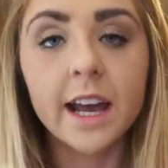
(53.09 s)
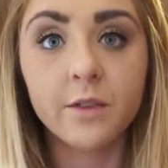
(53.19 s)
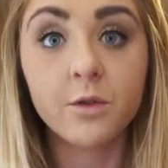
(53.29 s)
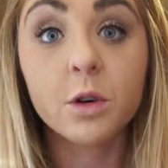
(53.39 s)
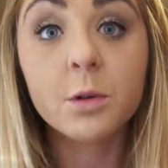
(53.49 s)

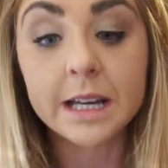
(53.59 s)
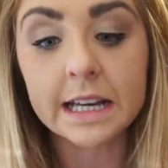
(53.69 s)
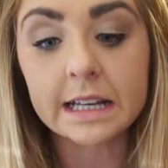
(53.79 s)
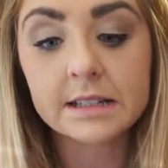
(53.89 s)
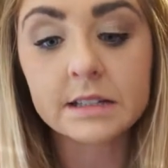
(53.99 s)
in 4
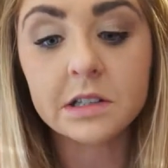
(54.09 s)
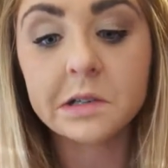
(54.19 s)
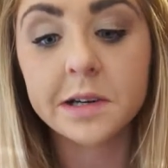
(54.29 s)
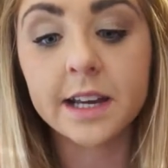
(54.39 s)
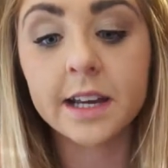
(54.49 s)
weeks
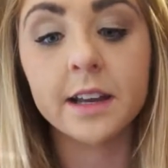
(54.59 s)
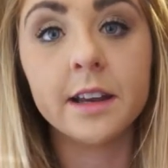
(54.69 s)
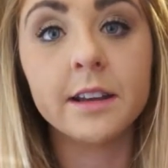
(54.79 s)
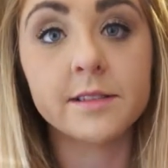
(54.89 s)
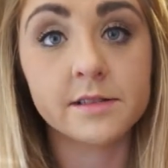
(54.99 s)
you
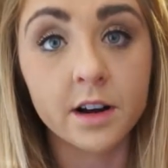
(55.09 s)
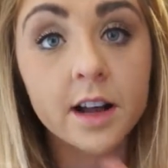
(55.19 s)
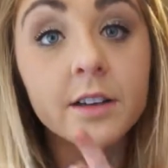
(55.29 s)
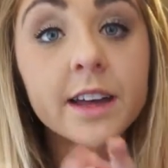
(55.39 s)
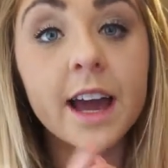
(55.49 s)
can start
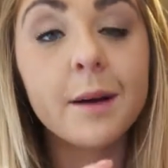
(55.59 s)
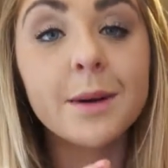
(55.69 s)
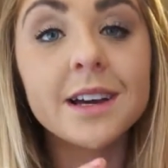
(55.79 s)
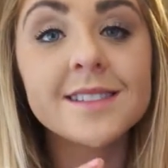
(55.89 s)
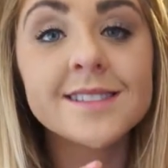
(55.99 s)
healthy
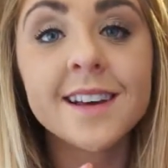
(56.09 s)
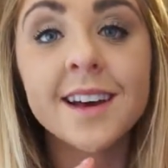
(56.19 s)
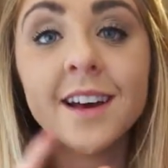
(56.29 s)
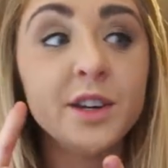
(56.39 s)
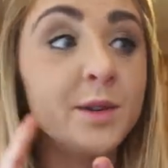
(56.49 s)
habits,
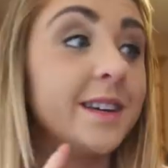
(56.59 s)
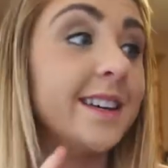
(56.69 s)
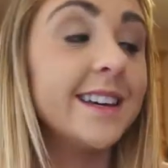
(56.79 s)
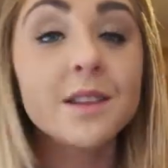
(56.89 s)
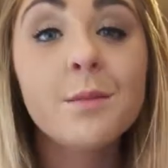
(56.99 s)
you
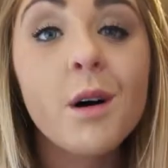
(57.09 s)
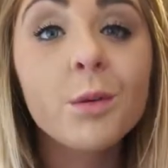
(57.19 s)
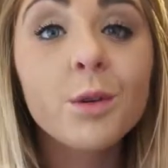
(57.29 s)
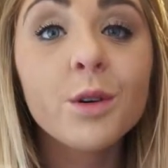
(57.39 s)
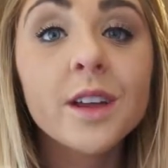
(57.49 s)
can get the
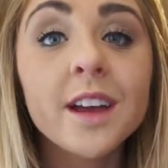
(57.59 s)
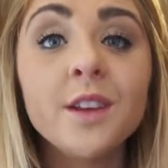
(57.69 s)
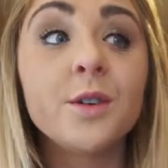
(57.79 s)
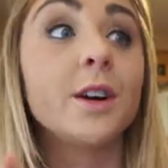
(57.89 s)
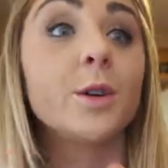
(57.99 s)
ball
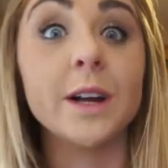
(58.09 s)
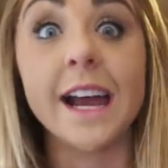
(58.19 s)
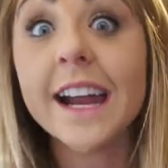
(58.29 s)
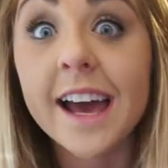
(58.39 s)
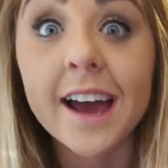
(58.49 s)
rolling, you can
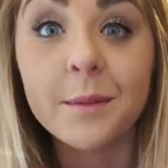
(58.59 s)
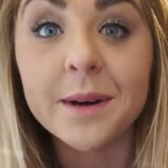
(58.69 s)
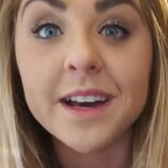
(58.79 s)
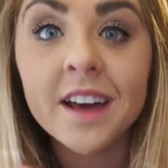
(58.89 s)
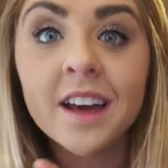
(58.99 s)
create a
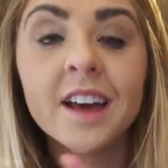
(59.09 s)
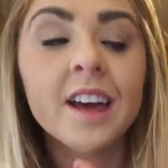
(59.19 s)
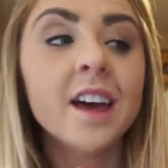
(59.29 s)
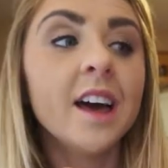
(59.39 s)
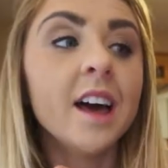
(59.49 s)
habit
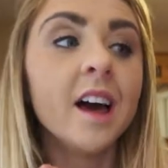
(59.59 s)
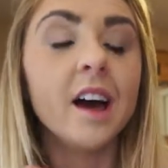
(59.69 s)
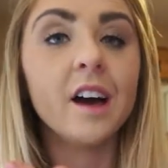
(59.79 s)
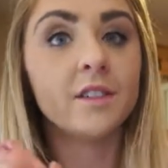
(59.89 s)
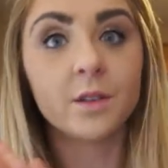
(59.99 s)

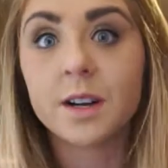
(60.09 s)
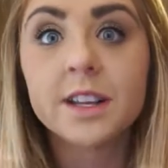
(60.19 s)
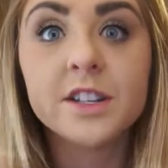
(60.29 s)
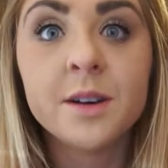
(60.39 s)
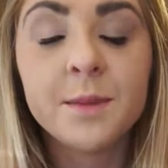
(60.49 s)
of going to
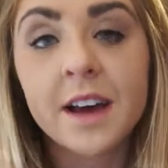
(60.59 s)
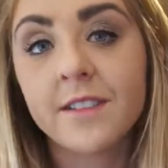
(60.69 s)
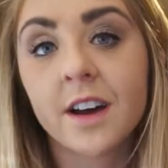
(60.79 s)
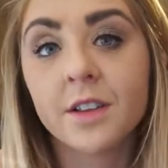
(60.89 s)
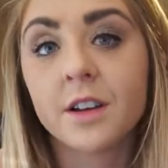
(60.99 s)
the gym and
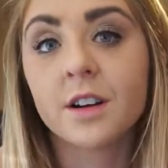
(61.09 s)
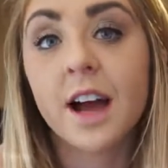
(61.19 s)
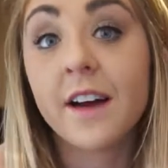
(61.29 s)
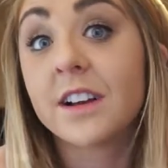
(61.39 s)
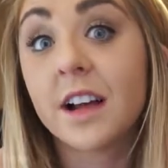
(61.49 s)

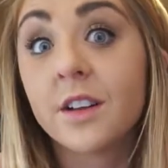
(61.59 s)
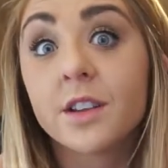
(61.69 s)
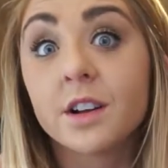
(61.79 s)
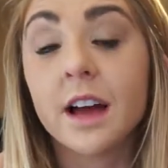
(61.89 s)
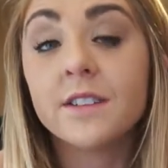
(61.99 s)
having a
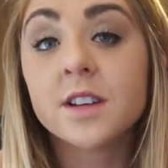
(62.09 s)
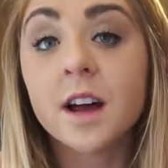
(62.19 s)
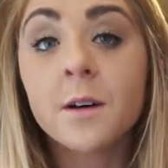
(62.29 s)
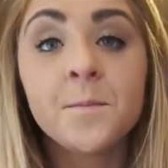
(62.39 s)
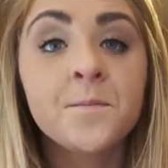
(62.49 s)
healthier
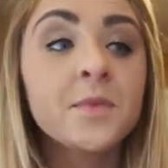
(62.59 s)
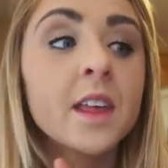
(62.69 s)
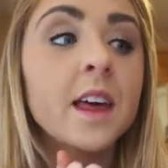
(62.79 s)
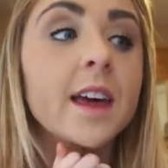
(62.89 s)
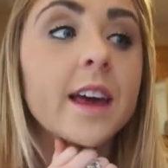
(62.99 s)
lifestyle,
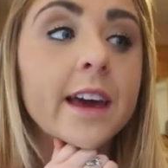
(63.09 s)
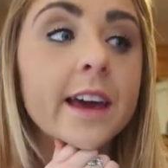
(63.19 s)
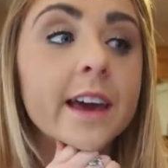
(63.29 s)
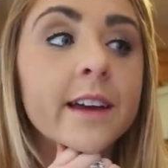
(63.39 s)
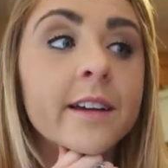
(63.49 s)

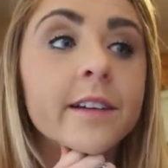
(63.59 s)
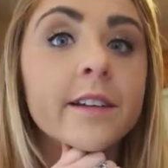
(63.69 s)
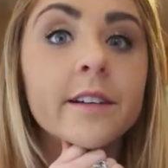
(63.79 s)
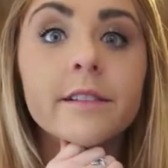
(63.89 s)
and